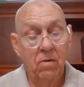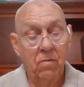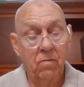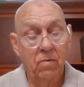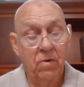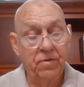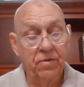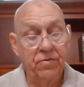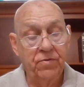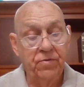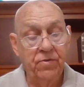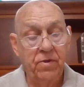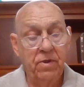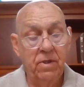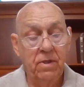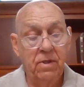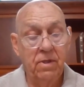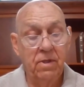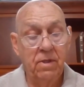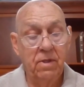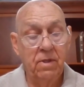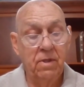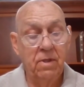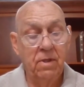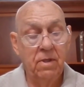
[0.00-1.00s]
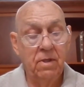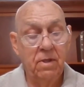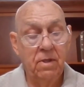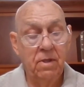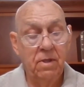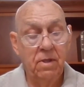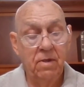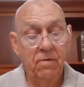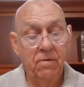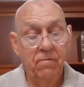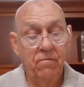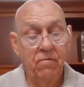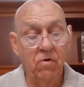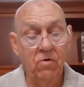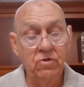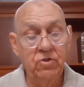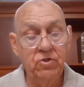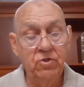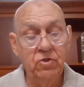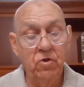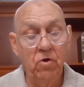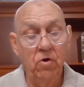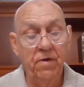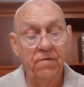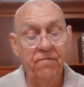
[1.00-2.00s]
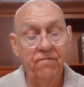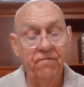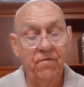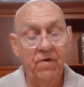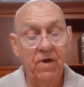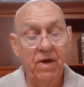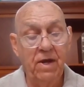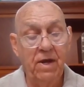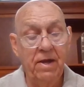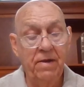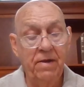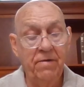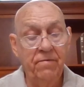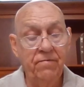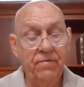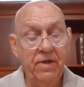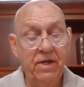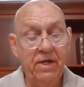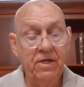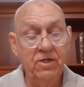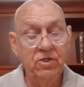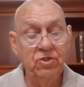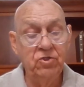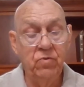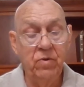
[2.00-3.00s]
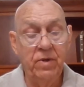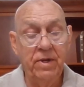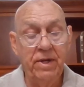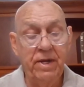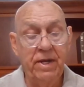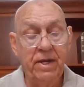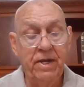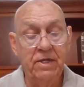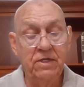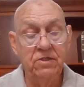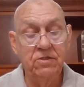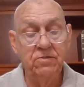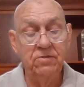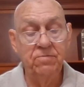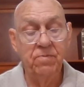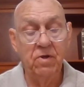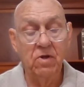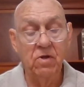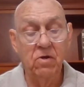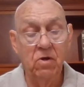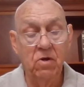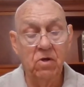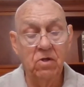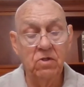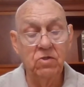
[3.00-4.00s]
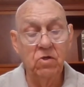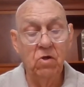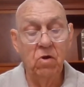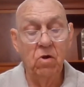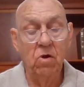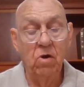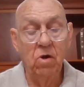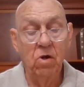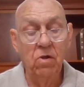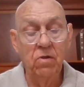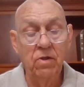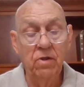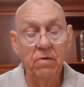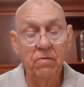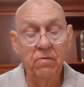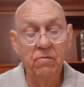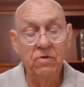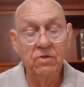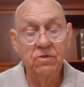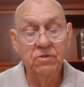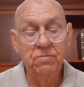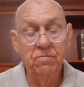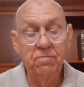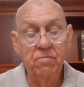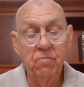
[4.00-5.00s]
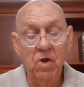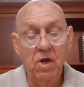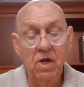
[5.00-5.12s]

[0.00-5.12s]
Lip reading: With verse 35, history ends because all that was